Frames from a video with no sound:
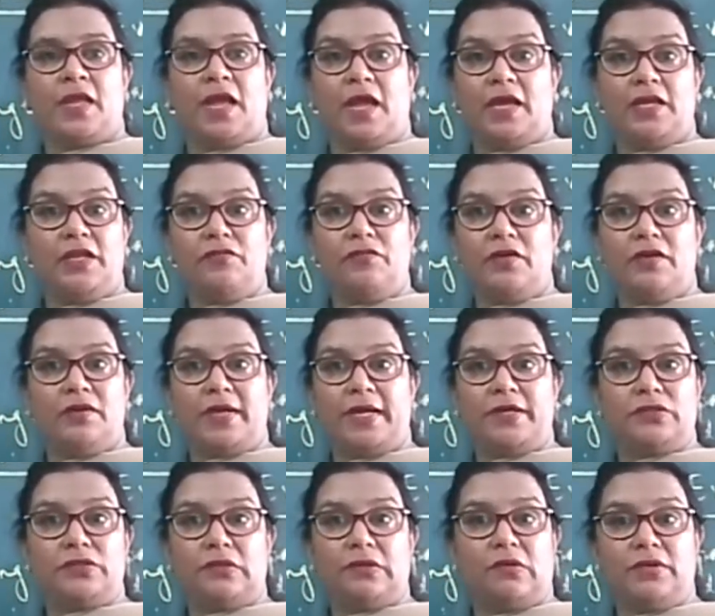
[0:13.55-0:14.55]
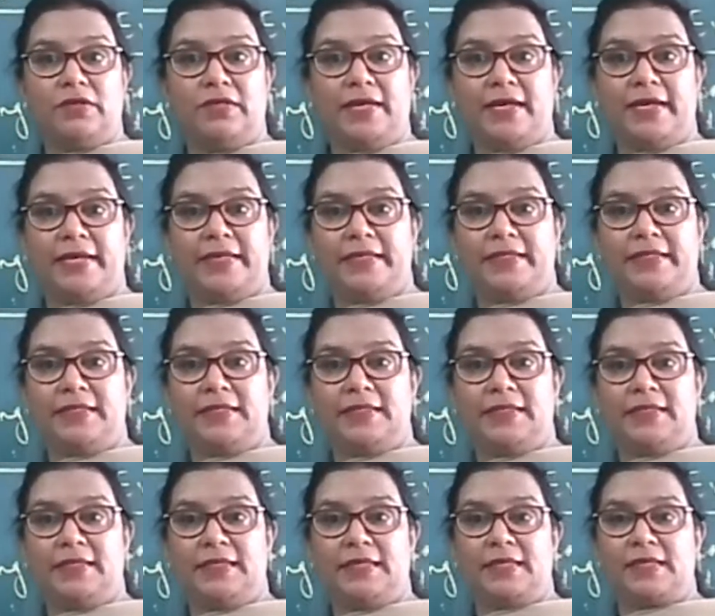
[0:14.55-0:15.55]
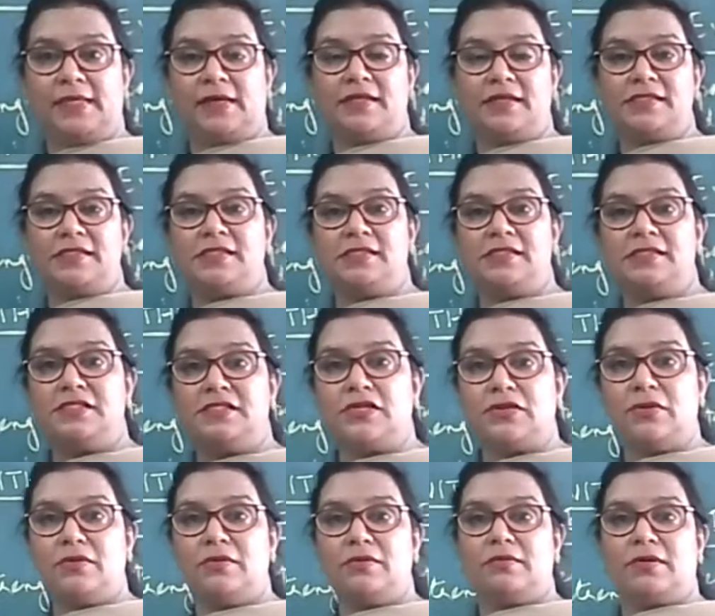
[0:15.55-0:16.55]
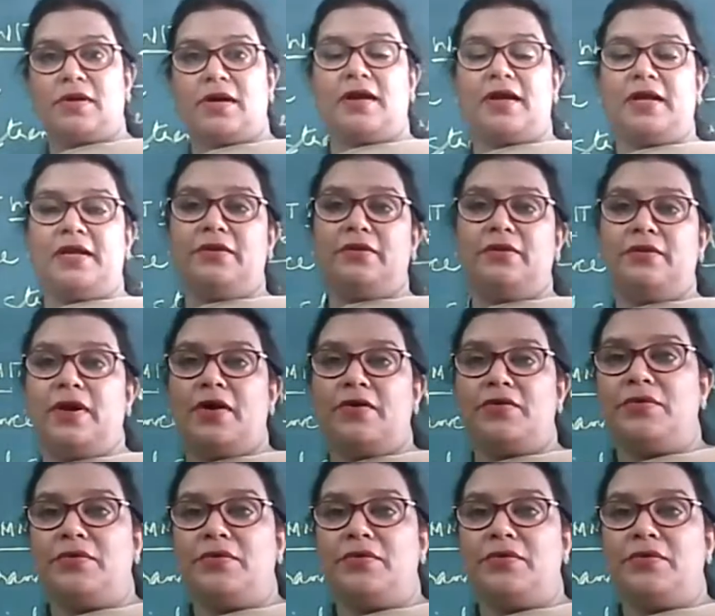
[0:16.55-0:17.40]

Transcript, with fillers: And even at online uh, classes, you know, I don't know how